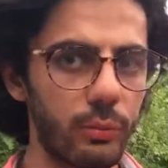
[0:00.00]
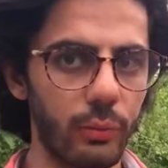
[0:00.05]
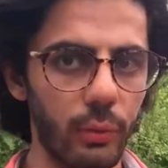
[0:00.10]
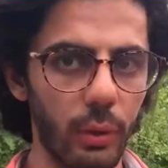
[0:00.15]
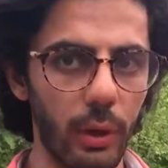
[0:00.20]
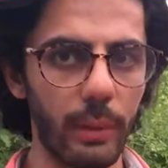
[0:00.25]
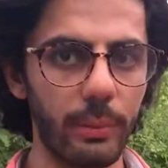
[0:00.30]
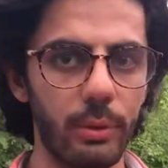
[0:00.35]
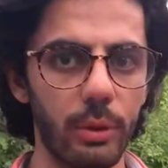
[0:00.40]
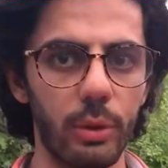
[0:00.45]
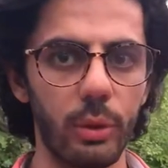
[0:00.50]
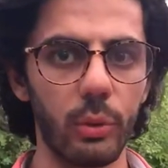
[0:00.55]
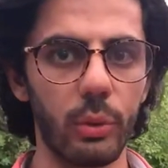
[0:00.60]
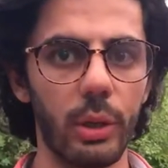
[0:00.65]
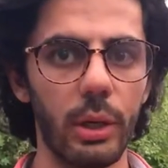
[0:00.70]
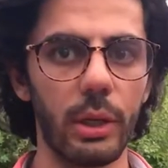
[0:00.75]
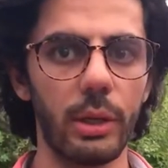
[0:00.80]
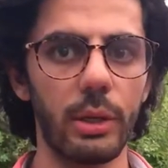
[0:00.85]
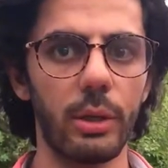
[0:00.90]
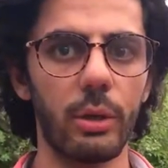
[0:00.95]
him to do
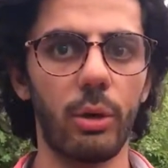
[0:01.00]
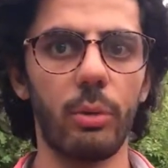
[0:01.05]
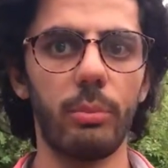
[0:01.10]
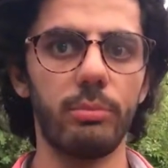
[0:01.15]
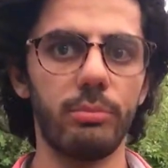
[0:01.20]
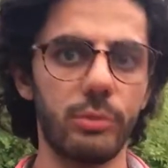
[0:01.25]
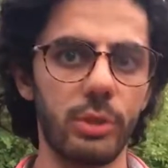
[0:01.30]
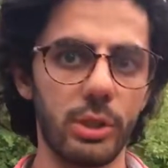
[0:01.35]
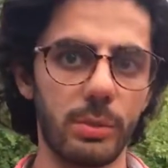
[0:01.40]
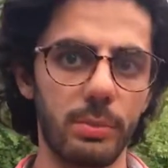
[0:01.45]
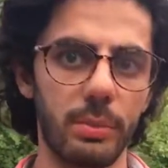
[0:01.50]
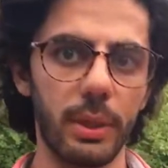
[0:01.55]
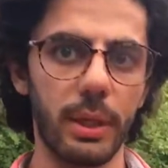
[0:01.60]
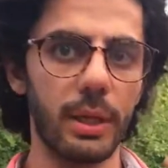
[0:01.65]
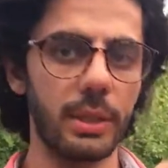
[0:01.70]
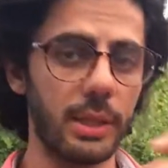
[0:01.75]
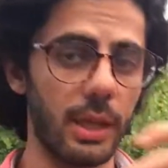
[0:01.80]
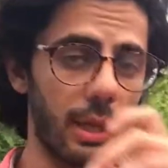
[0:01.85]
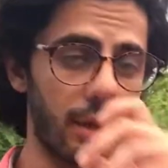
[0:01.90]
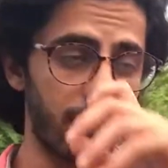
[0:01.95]
it, just
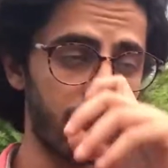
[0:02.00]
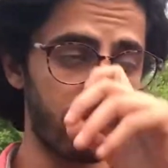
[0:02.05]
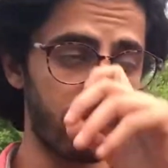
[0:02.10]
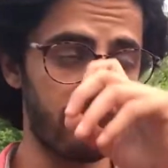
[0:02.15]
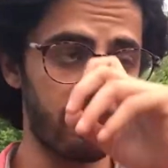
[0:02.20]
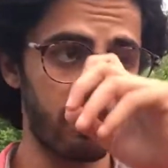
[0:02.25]
because I've